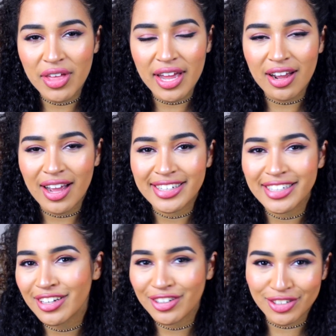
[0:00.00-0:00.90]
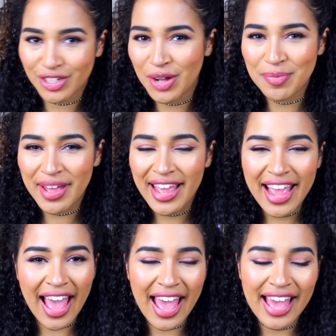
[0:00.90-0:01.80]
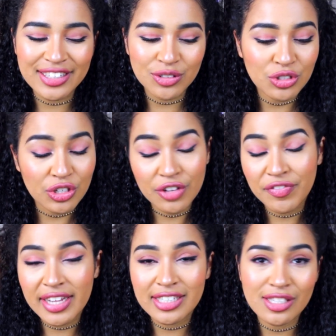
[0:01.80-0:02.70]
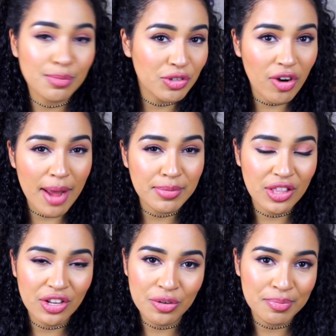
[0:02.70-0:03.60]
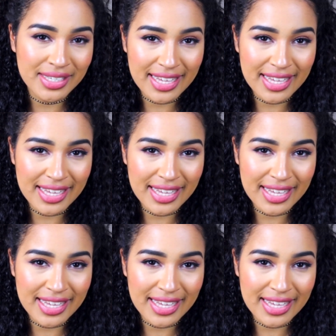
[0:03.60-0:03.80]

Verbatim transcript: that I did a good job and also don't forget to subscribe so that you don't miss